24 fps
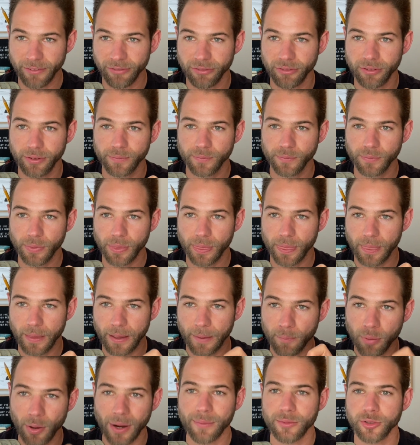promise you
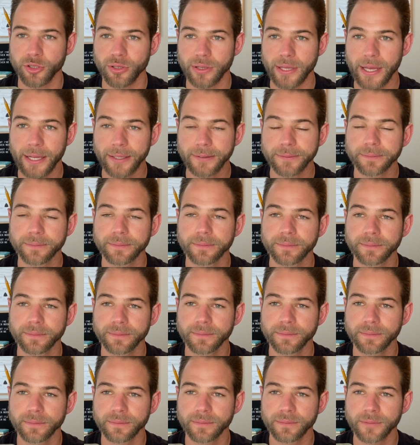that. Other than
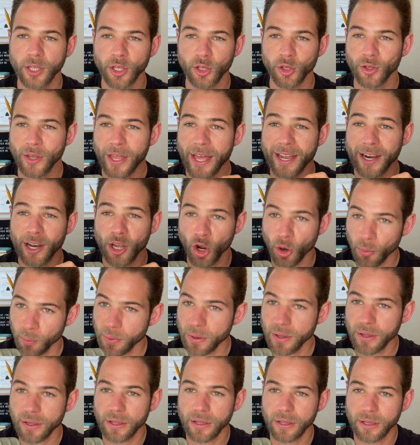that, I hope
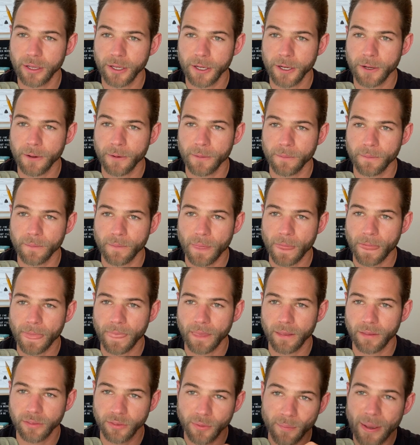the
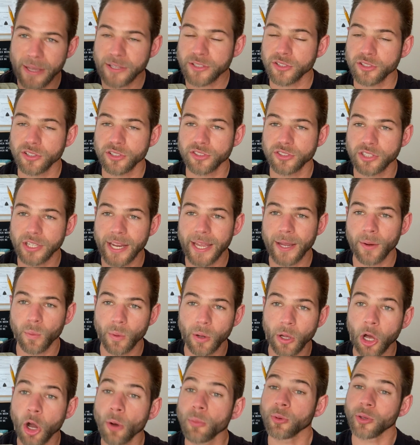messages today will help you get
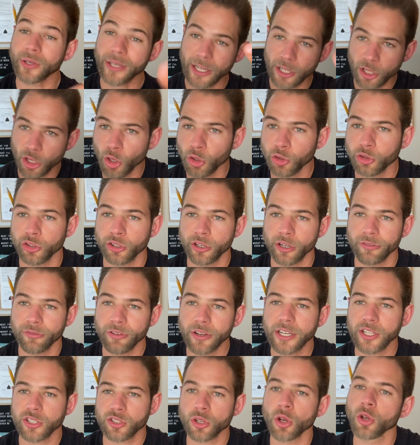closer to your fitness goals. And
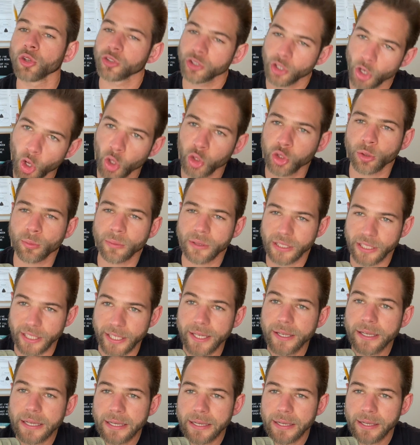ultimately, I
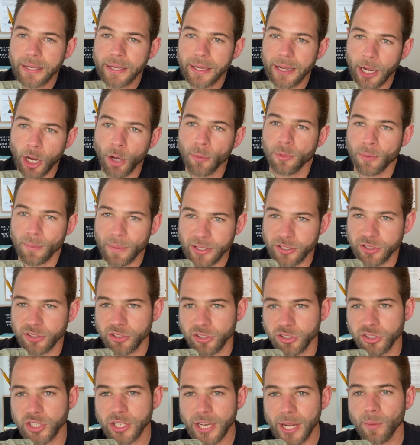hope the messages today will help you
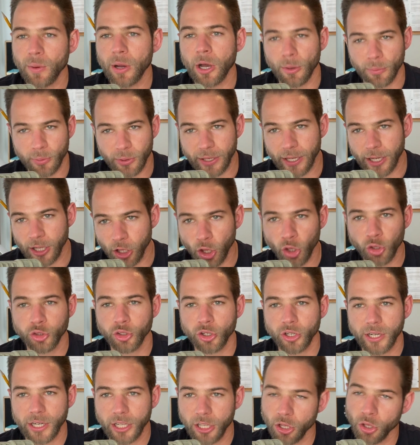get closer and closer to
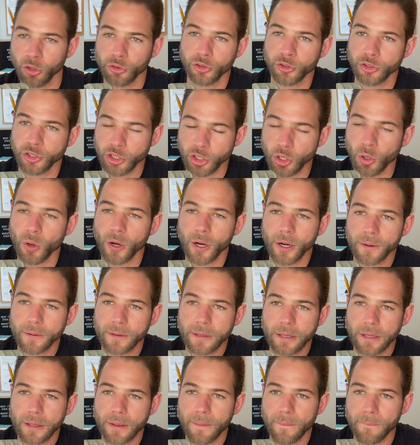your
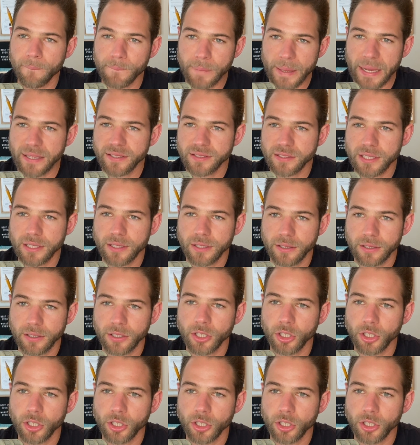best you.